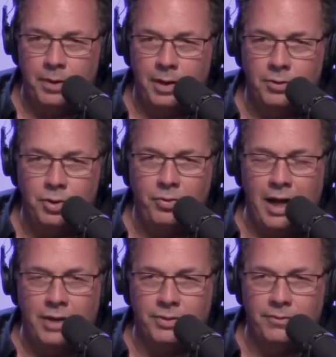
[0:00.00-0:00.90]

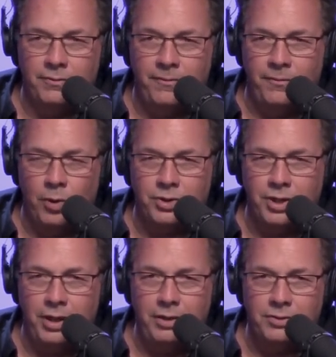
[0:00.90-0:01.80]

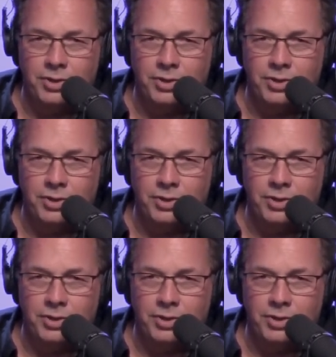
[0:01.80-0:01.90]
2014.